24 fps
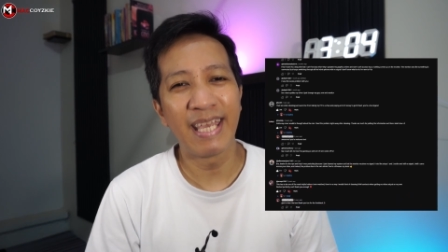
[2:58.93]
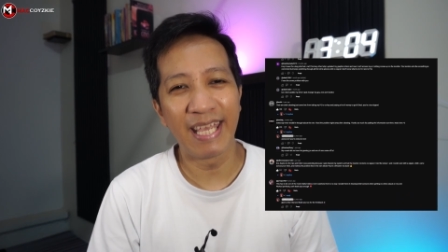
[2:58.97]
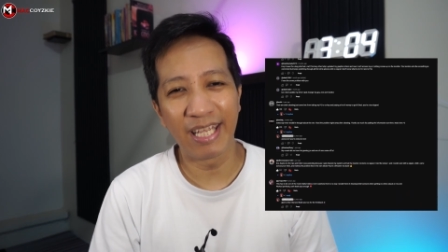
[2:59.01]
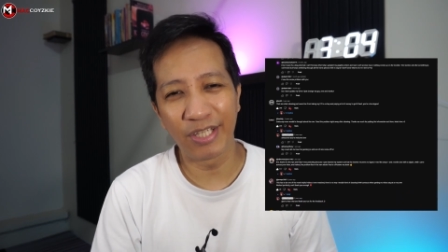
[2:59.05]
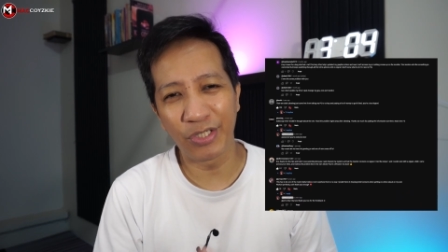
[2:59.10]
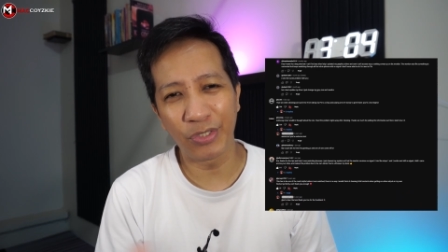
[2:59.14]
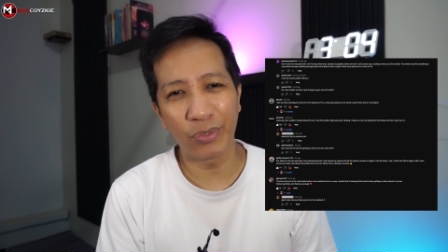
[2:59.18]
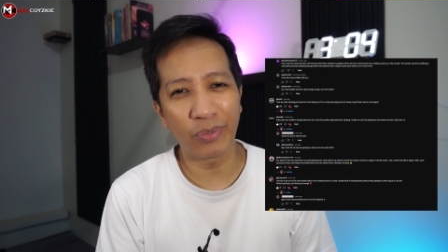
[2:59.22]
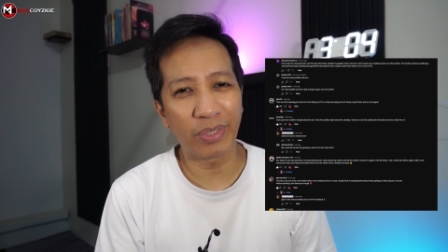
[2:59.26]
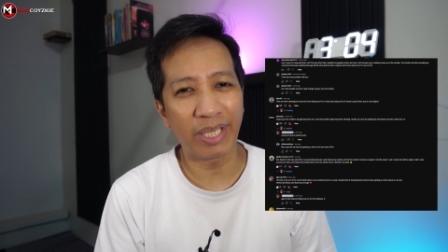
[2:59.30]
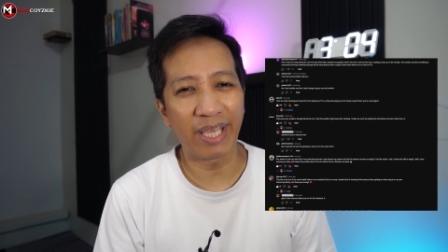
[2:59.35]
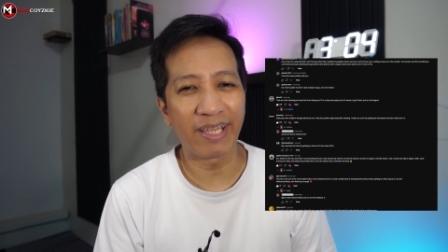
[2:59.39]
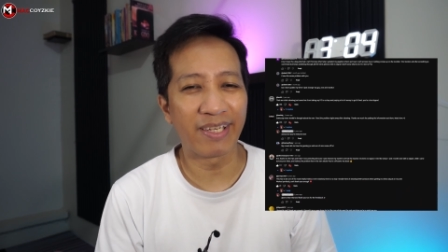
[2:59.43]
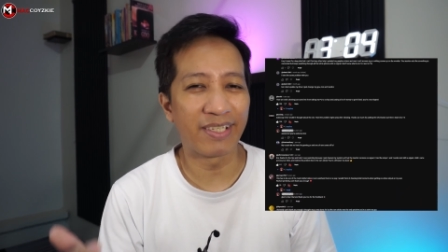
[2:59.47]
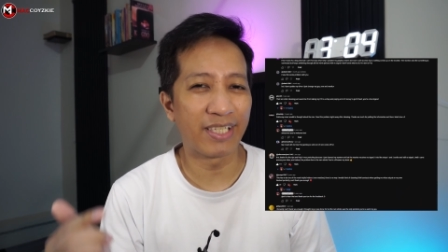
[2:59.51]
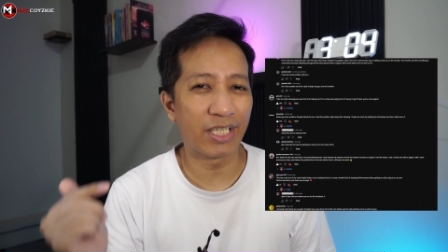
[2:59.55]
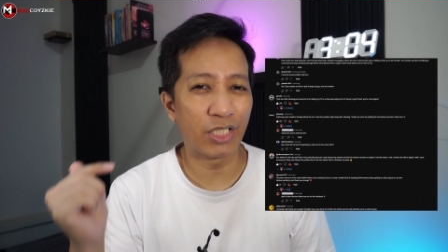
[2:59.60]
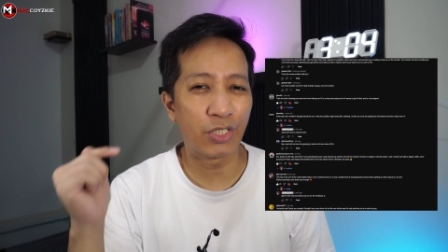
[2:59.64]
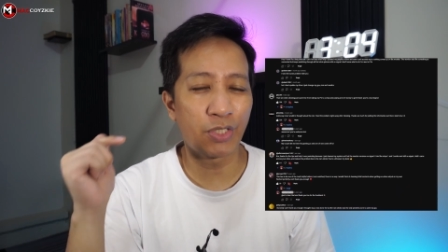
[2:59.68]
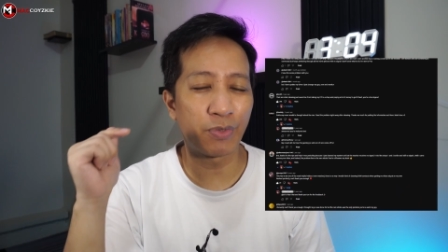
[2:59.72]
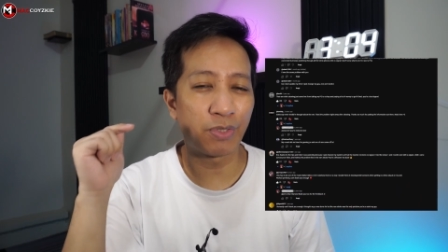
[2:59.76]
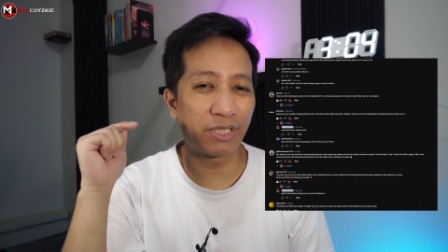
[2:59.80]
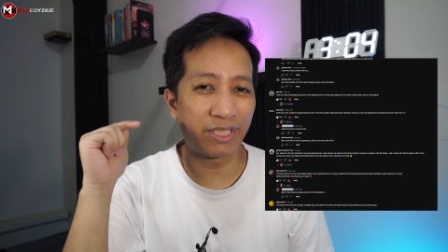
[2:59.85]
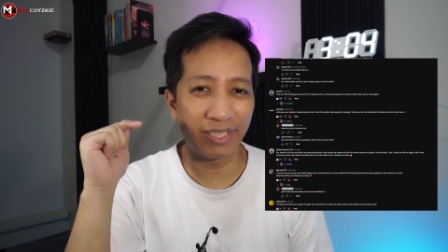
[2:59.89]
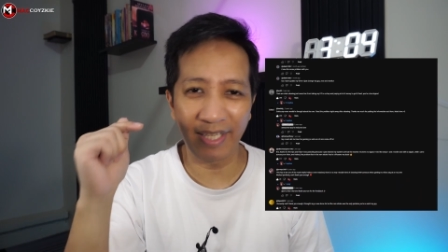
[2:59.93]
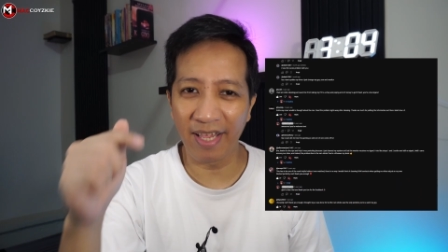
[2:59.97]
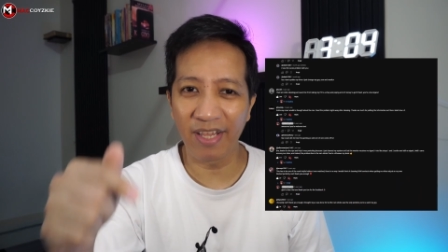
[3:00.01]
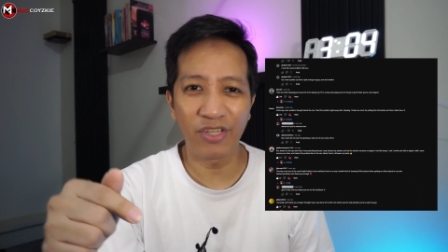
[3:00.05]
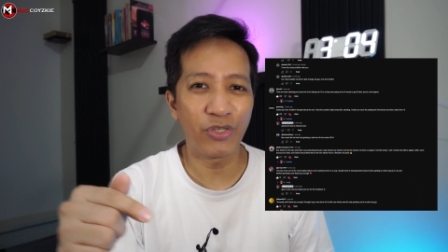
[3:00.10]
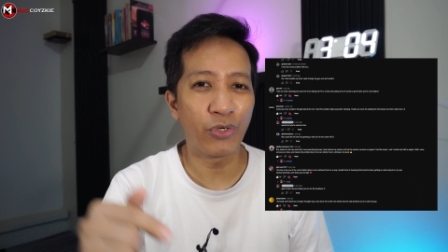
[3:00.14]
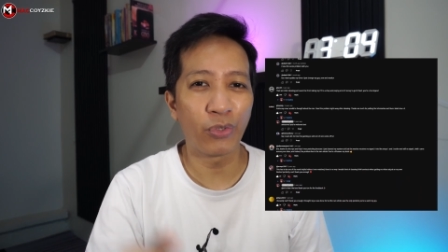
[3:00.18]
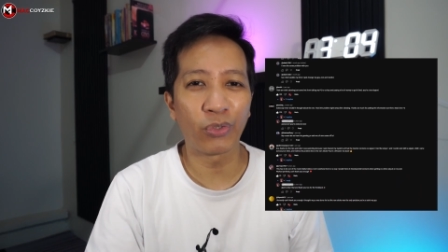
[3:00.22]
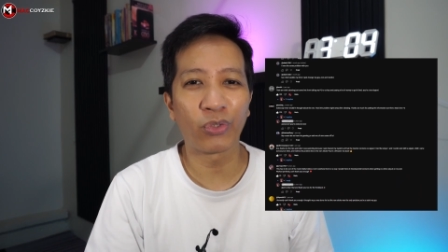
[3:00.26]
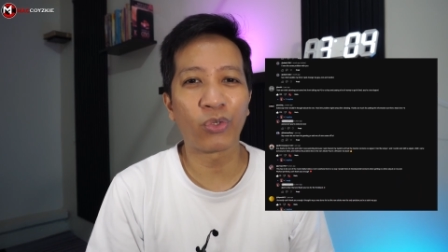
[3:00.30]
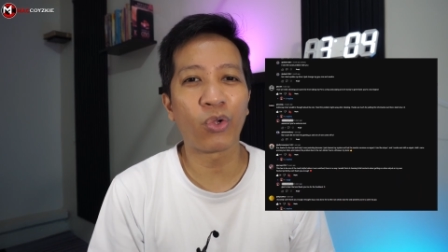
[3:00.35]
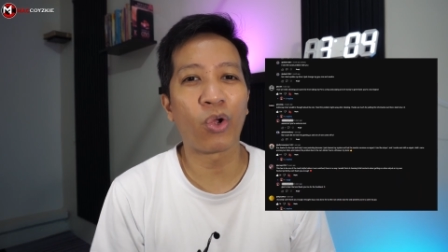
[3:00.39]
it's okay, just
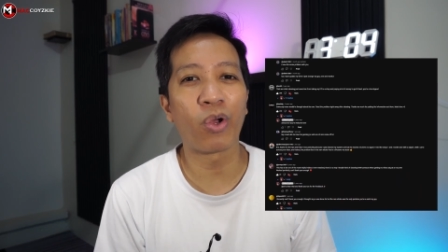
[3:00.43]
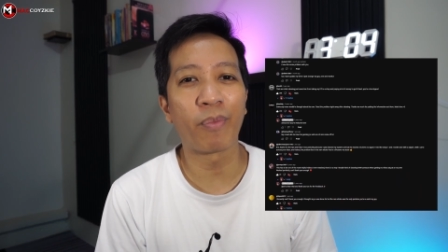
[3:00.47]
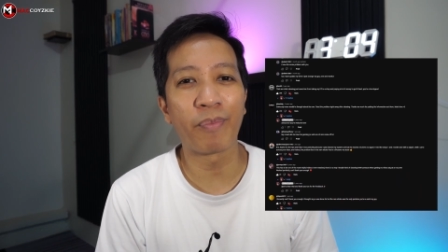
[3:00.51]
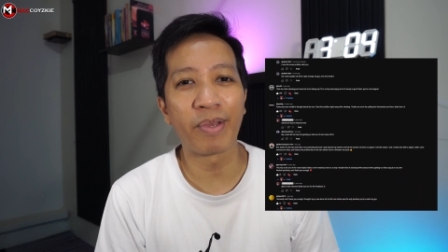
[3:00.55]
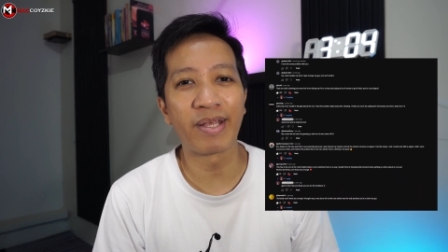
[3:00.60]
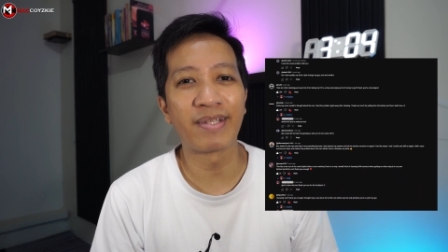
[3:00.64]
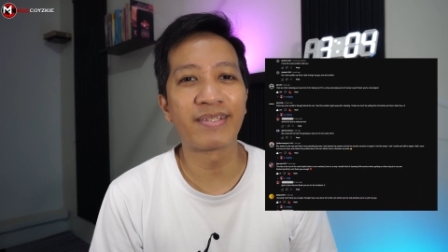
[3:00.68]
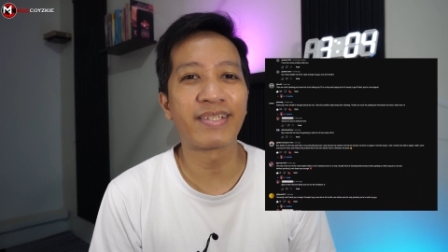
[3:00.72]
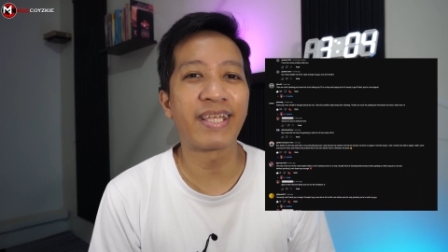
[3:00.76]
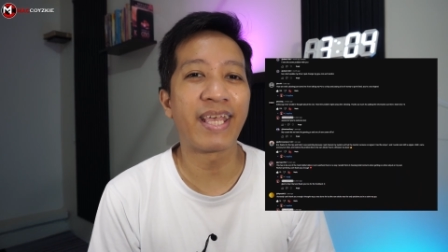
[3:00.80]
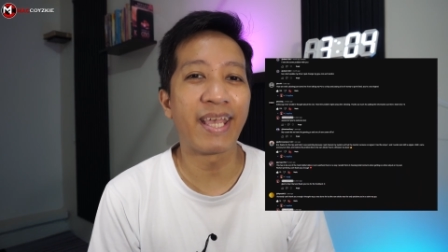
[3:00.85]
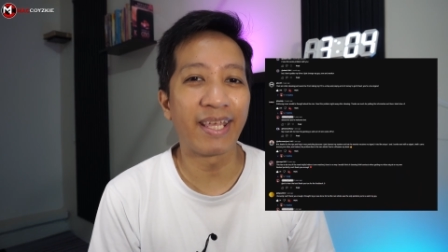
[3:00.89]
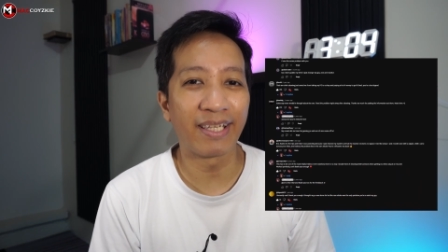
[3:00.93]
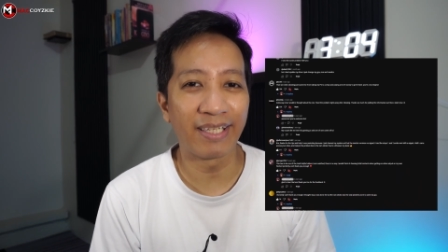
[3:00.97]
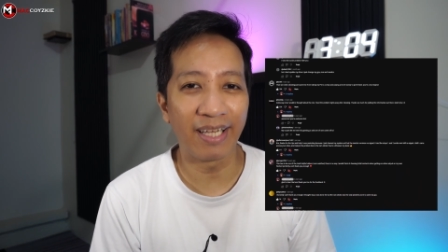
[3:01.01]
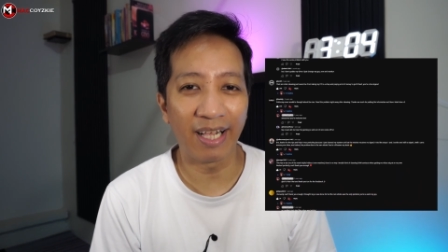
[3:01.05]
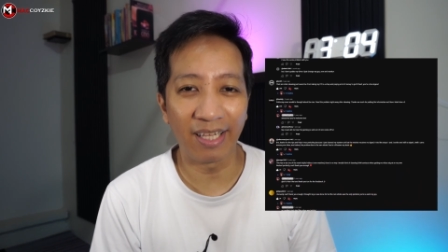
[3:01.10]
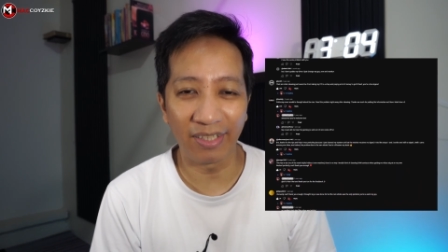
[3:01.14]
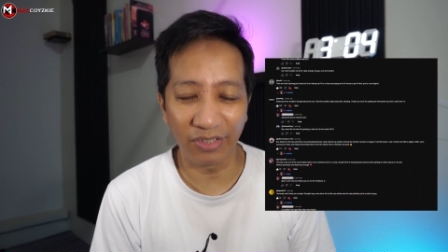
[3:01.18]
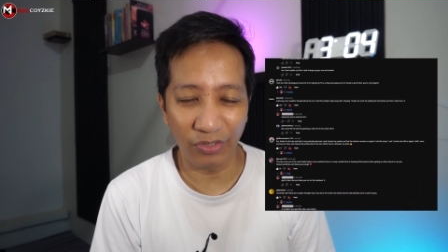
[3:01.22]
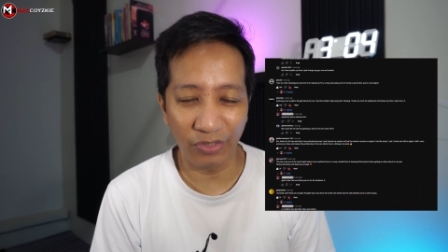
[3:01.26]
send your comments and I'll